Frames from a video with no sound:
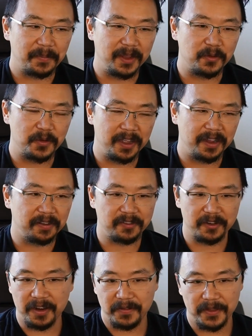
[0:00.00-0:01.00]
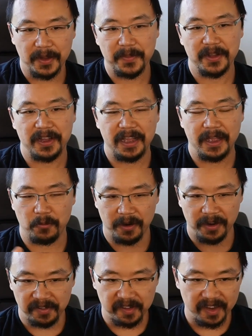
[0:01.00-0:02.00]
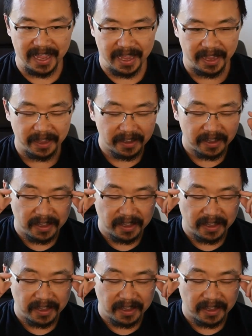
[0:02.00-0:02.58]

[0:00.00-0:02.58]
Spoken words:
between starting Figma and where it is today?